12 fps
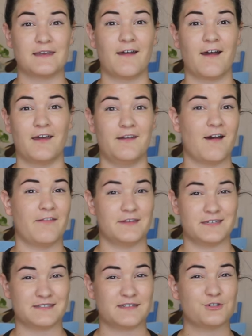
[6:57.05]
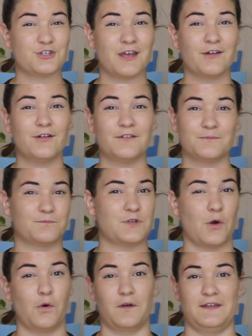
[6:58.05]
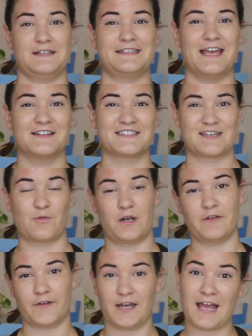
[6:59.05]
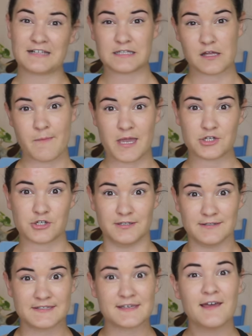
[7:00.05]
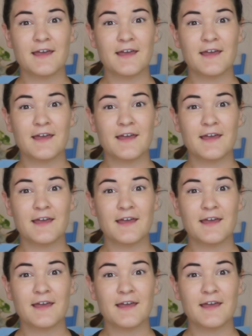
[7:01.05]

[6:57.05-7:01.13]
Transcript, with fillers: Zenon on the Disney Channel, totally sounds like one of her exclamations.